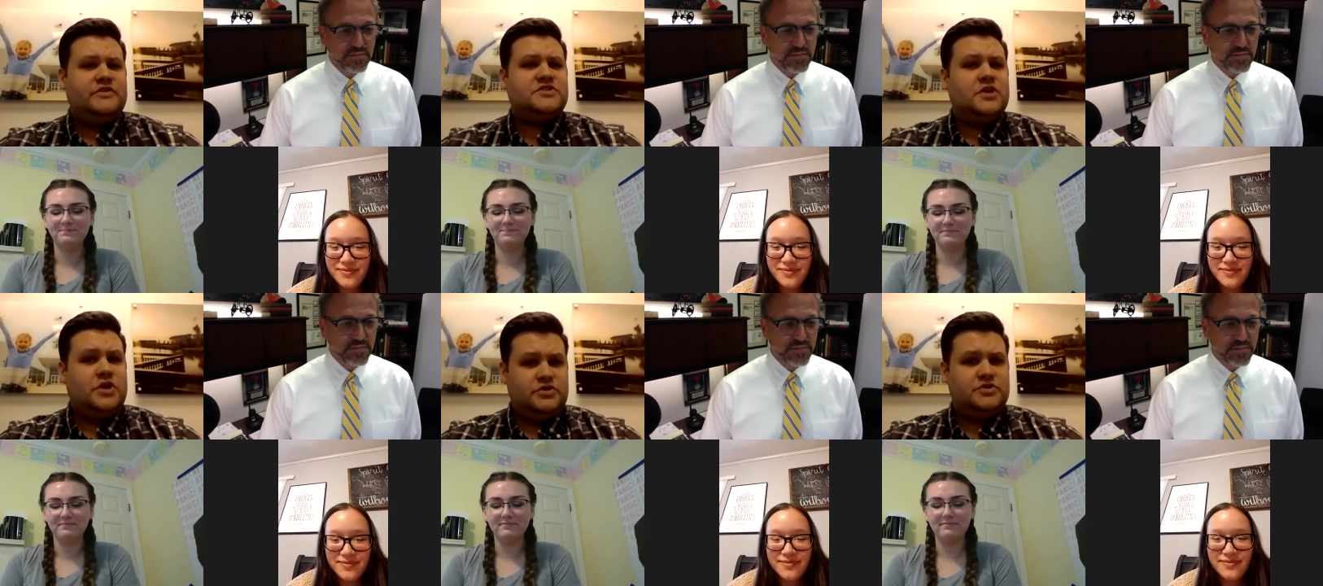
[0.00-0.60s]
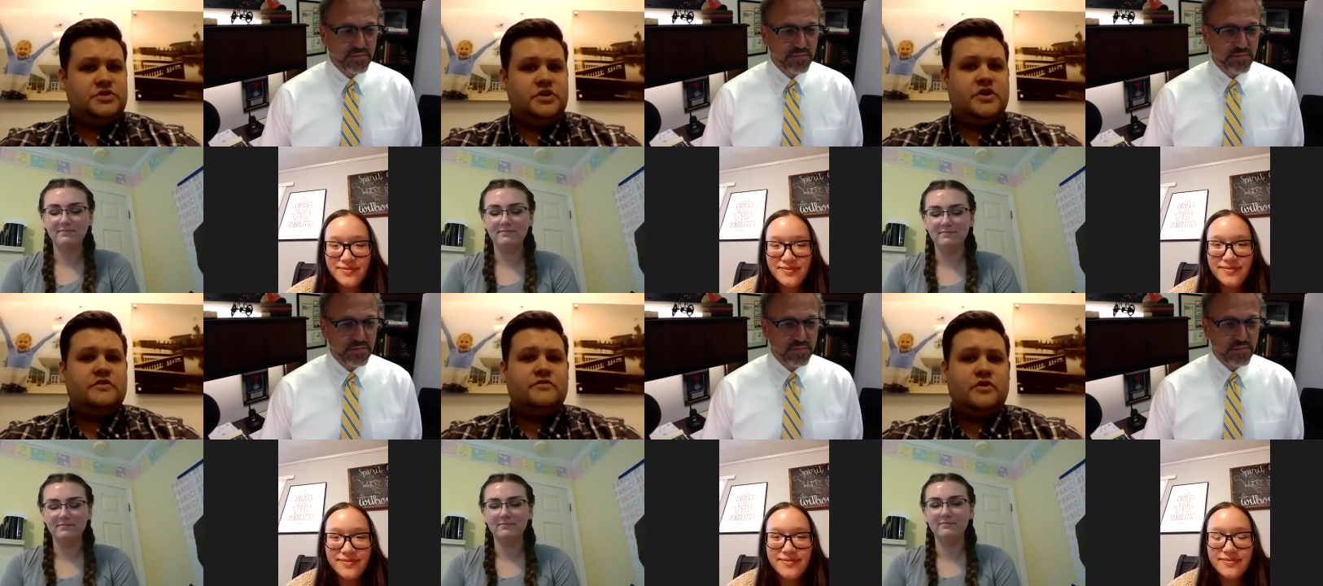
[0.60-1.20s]
Speaker 1: it's the 100
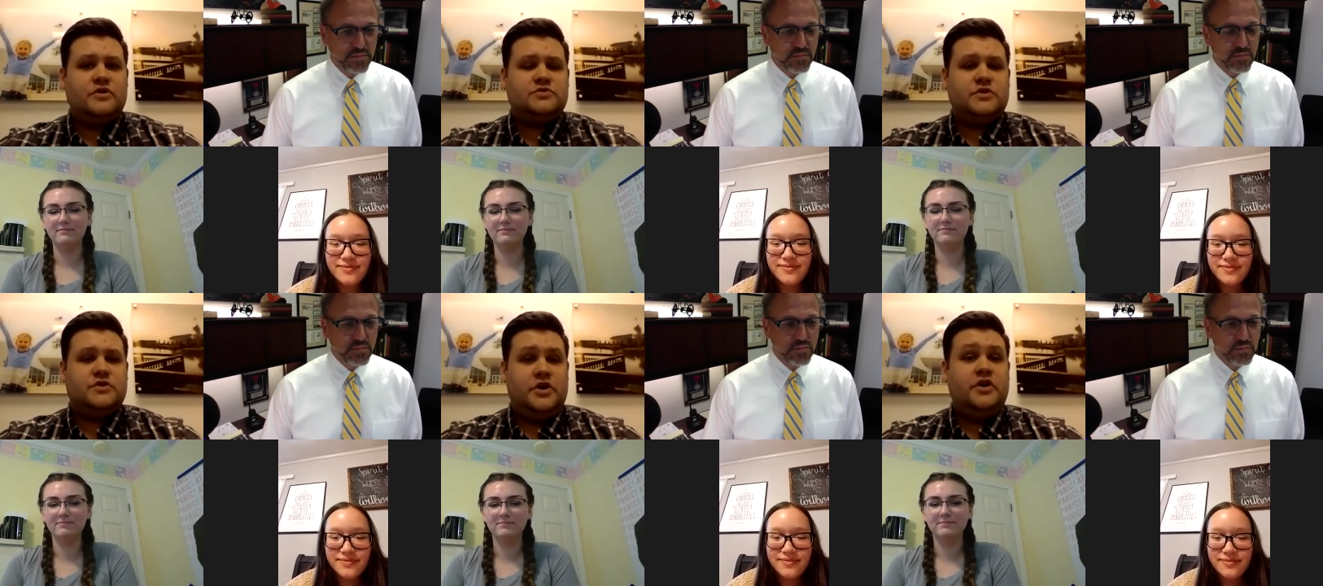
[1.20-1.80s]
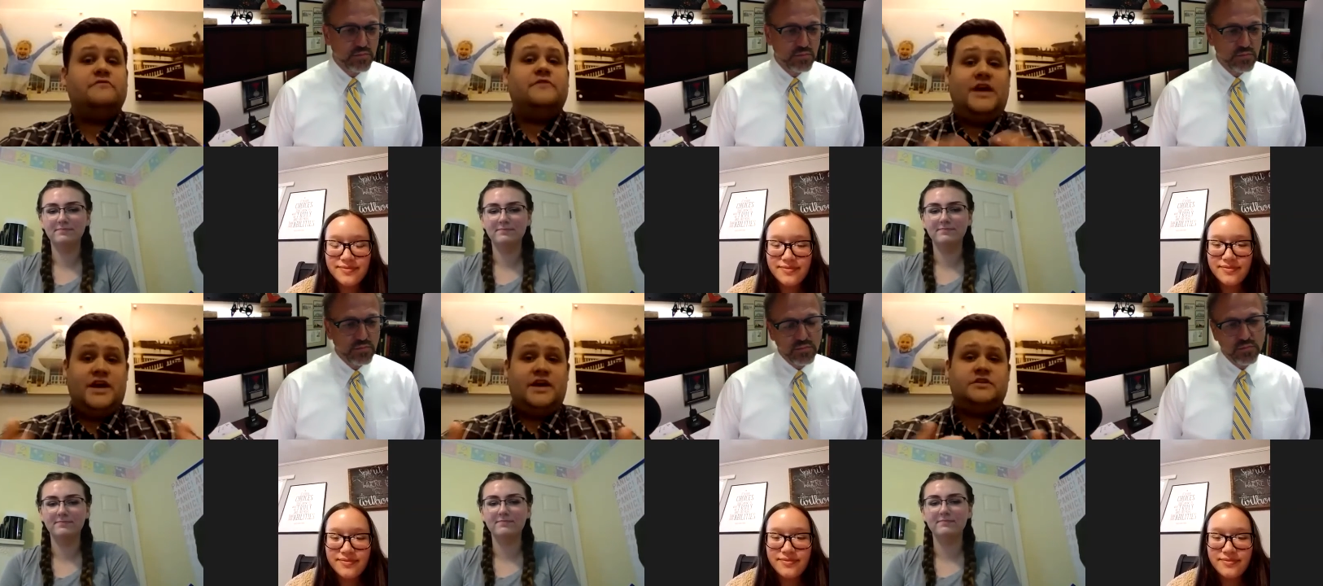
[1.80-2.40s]
year anniversary of
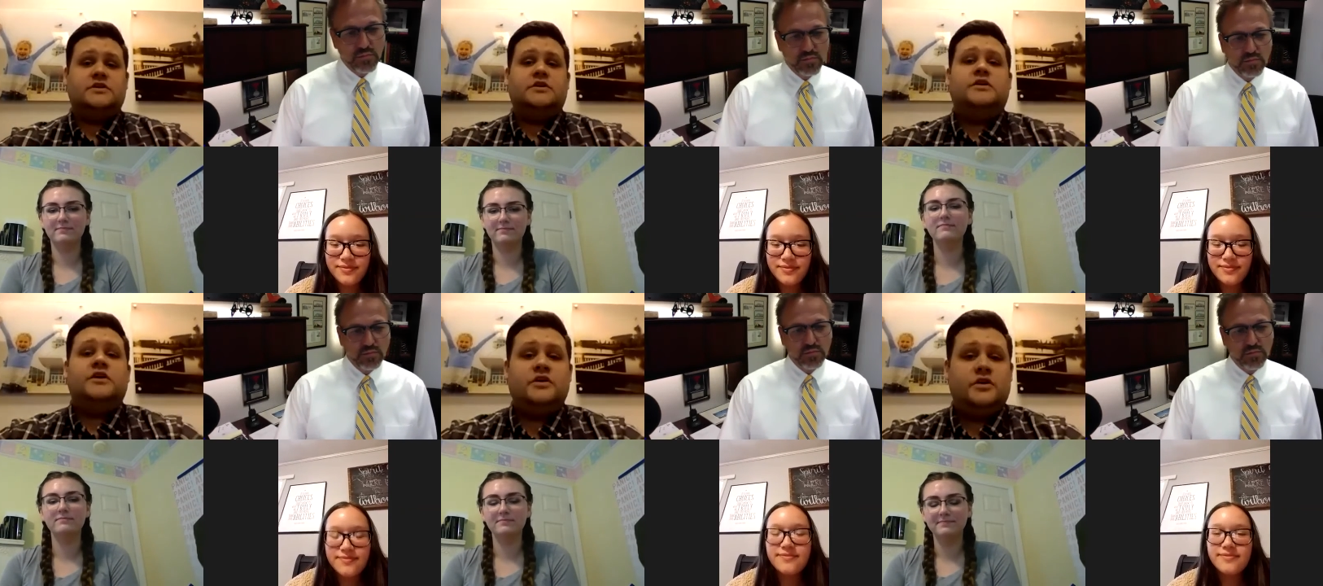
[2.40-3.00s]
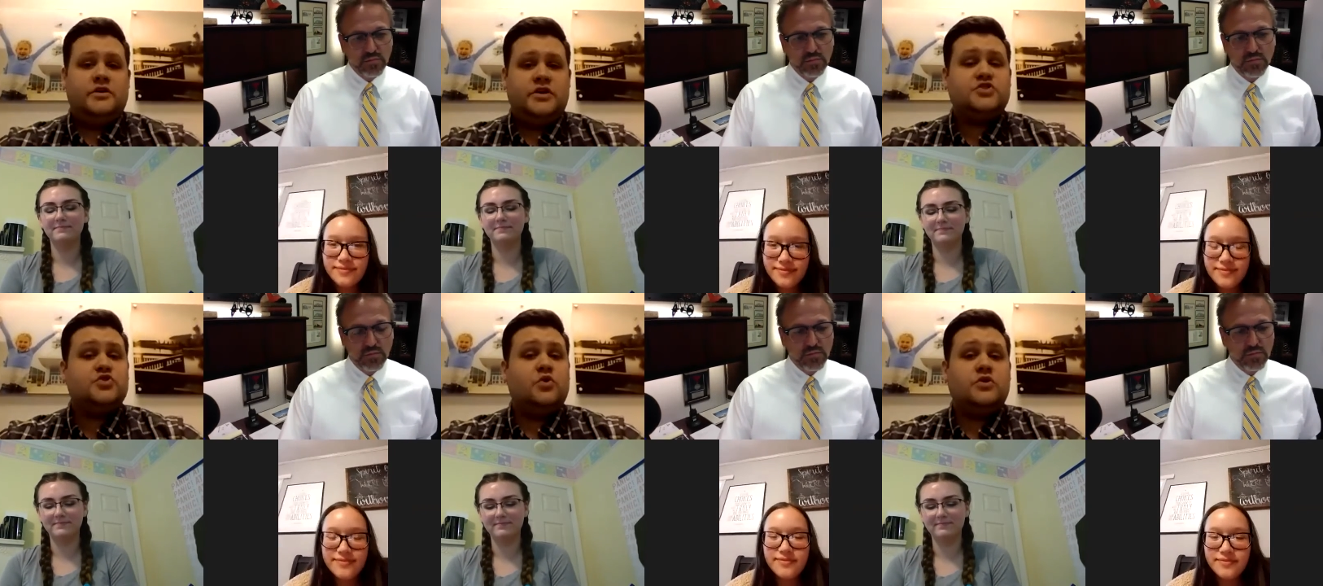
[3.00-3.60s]
that uh,
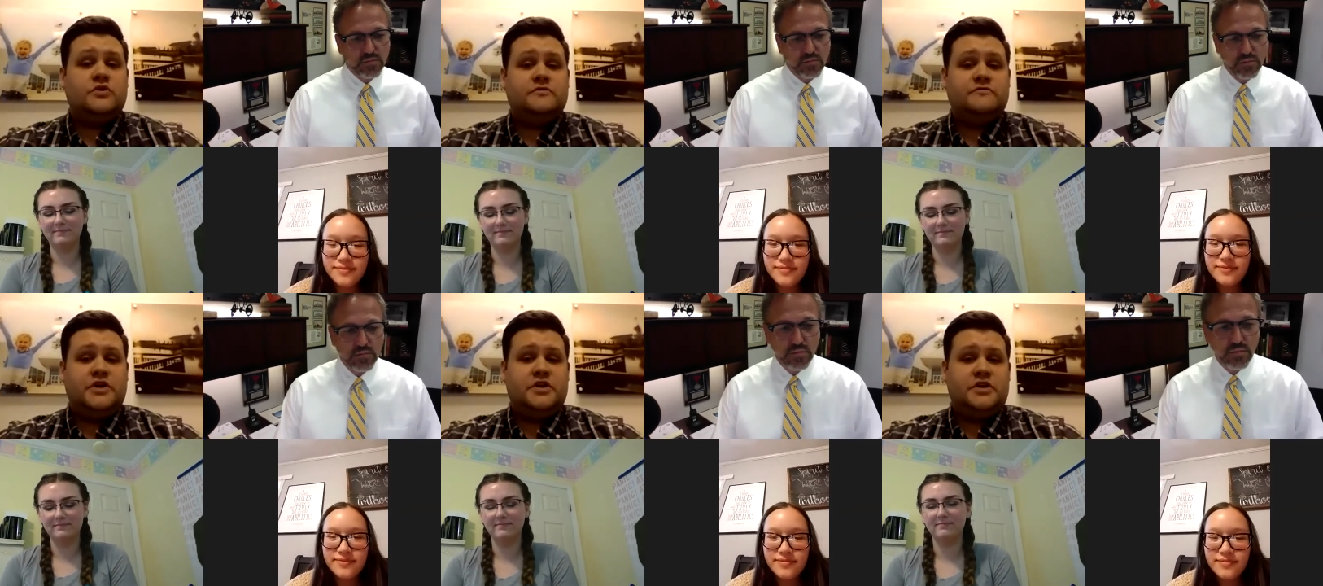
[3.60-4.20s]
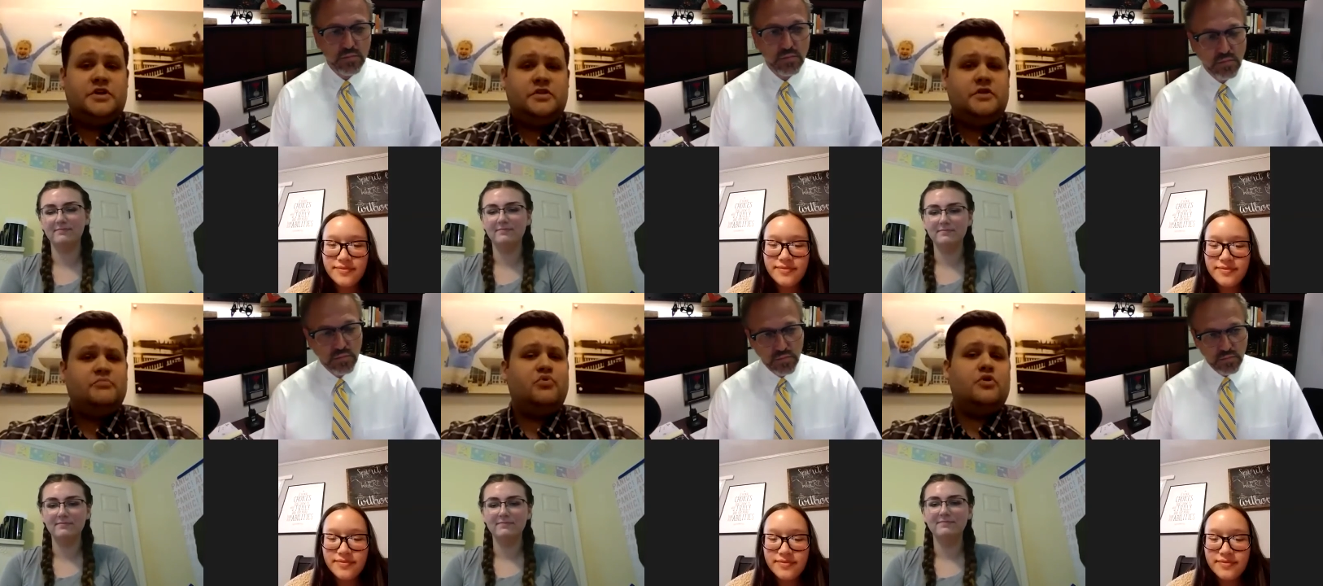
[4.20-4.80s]
historical event and
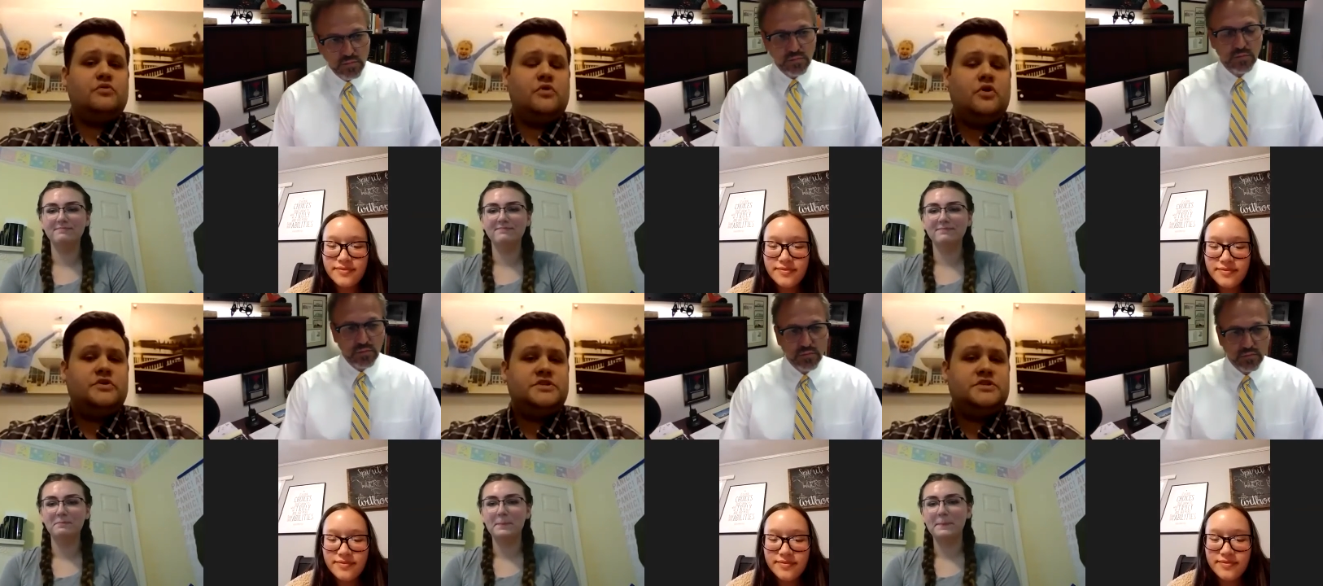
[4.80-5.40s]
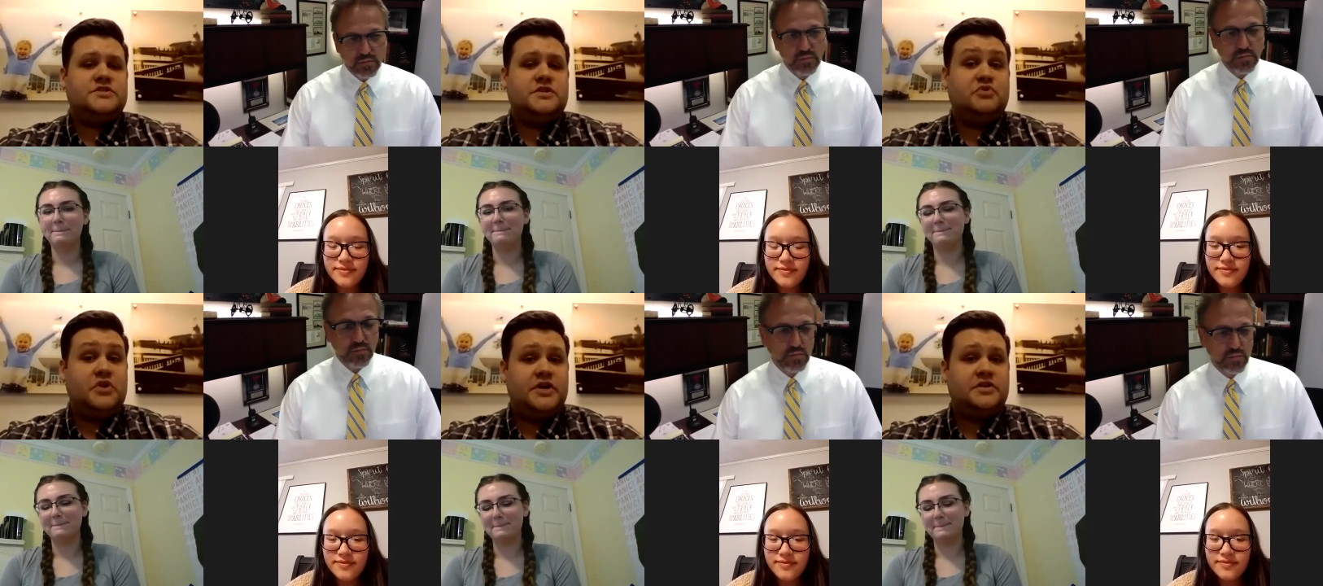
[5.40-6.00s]
the important role that Tennessee
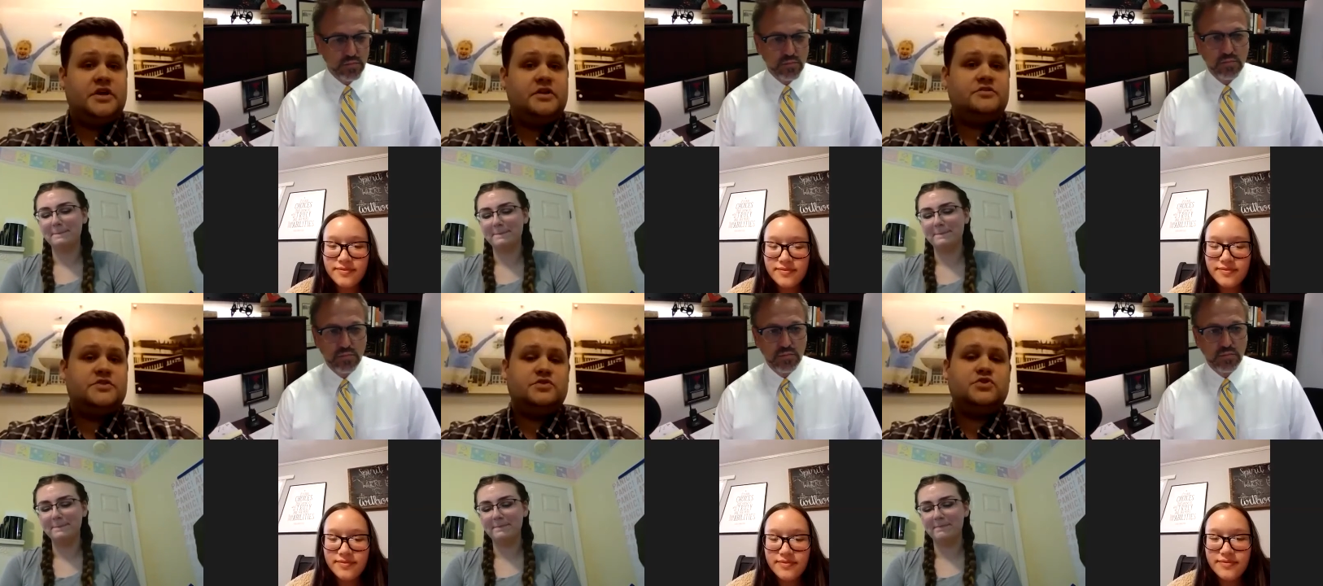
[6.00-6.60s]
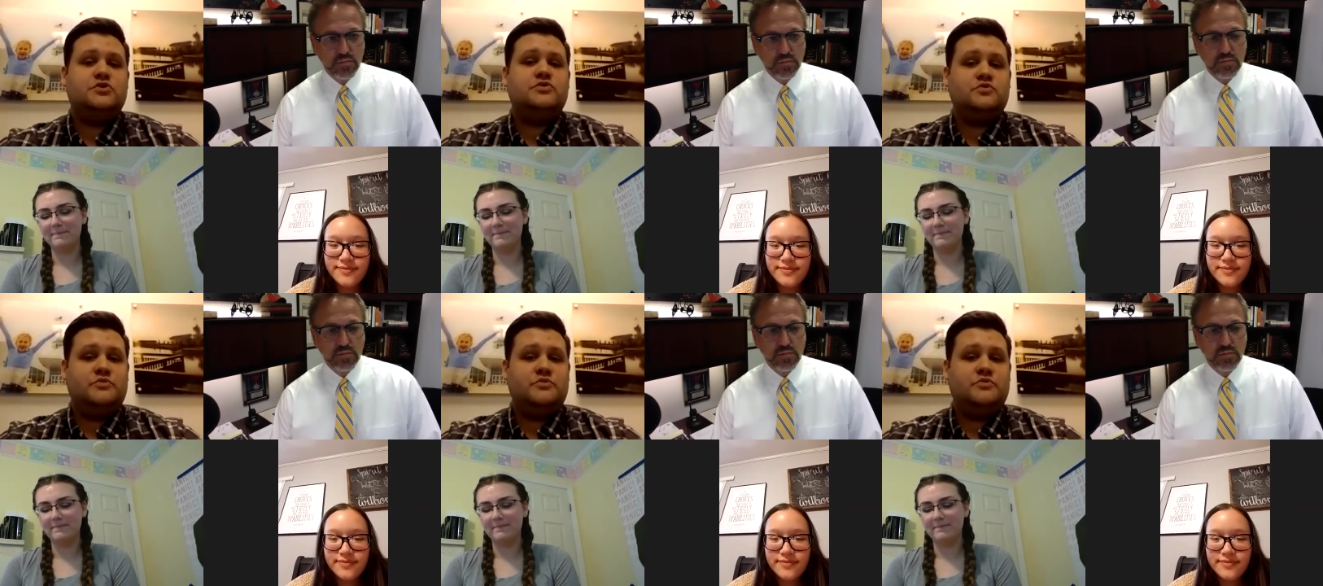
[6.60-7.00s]
played in that. So the students